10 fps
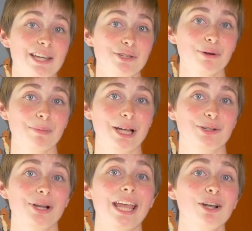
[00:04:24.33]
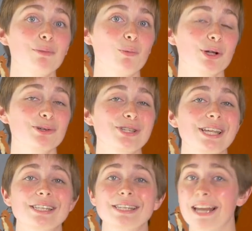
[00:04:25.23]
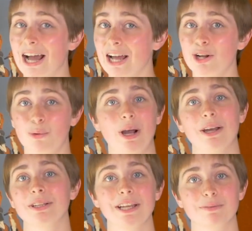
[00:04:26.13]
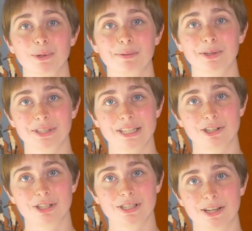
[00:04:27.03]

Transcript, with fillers: As a reminder, Animal Wonders is not a wildlife rehabilitation